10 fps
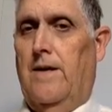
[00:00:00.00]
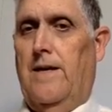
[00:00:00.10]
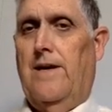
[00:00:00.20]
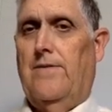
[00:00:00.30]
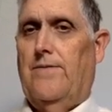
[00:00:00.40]

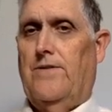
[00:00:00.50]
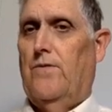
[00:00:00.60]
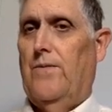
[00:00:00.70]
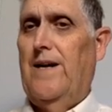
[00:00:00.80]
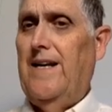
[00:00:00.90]
Now, to
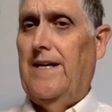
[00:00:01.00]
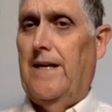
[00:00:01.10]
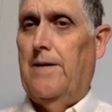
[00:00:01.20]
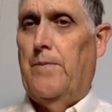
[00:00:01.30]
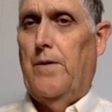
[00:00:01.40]
read an
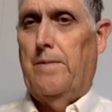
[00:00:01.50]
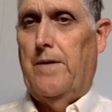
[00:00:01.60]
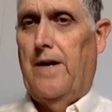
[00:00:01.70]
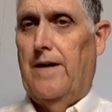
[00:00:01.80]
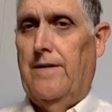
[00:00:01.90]
input
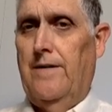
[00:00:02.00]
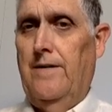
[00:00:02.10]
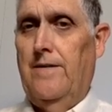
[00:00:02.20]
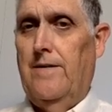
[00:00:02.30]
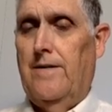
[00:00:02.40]
button,
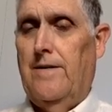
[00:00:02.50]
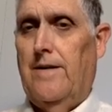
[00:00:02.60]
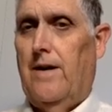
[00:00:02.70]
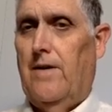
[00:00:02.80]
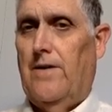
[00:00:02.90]

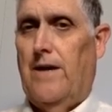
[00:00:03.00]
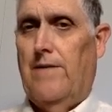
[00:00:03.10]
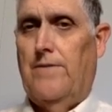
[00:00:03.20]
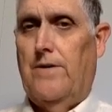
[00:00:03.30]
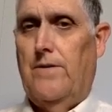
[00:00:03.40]
all you
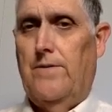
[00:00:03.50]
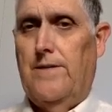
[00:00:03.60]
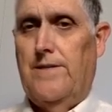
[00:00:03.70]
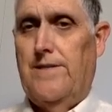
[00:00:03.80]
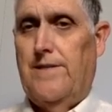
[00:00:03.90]
have to do
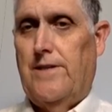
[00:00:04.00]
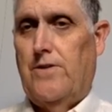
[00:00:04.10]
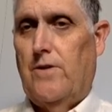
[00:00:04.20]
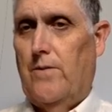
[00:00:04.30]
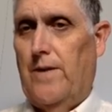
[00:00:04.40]
is
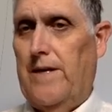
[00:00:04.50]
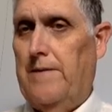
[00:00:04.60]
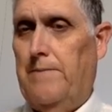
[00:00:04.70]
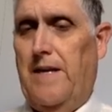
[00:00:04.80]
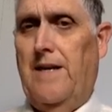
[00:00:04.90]
digital read
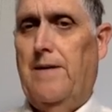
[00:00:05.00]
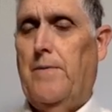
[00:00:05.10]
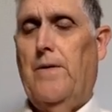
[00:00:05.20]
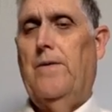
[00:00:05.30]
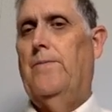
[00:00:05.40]
pin
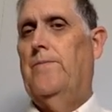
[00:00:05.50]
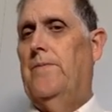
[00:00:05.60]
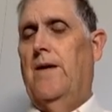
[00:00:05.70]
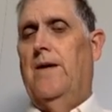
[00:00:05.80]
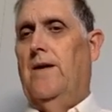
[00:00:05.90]
number.
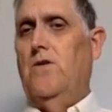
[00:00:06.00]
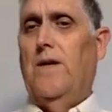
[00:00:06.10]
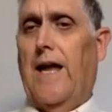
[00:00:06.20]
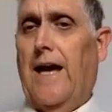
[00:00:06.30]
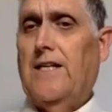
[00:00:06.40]
You
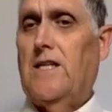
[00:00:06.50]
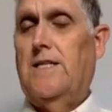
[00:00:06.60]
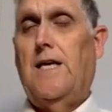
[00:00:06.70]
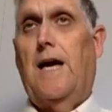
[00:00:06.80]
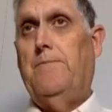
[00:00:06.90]
could actually
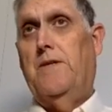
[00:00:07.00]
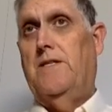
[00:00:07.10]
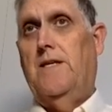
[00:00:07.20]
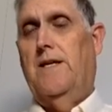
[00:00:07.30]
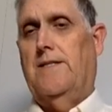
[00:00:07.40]
type
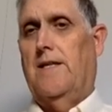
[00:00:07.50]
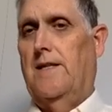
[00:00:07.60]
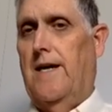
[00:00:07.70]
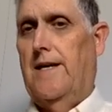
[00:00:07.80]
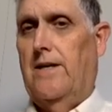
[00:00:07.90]
this in as a
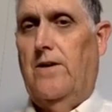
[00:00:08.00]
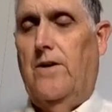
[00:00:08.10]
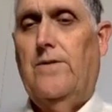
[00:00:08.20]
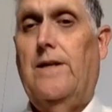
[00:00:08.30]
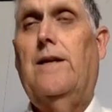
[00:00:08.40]
line of
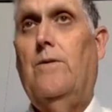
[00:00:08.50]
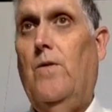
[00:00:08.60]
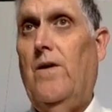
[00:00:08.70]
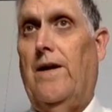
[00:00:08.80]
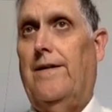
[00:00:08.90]
code and it'll
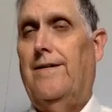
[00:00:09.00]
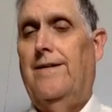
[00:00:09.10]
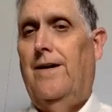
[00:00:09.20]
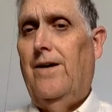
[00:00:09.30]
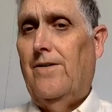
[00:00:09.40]
work.
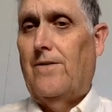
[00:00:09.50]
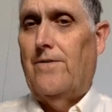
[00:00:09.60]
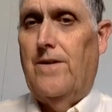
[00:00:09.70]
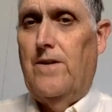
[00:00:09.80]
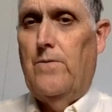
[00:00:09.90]
Oh,
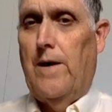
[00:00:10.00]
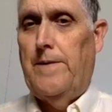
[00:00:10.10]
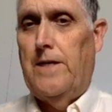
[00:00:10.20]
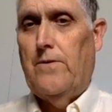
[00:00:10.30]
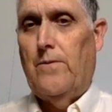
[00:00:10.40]
you want
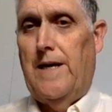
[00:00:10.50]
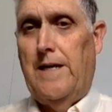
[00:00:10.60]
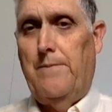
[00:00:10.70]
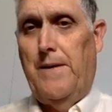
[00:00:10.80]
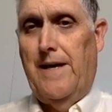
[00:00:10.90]
me to read
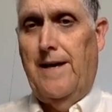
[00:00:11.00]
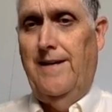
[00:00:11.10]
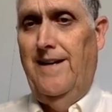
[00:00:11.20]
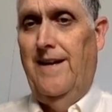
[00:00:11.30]
a pin?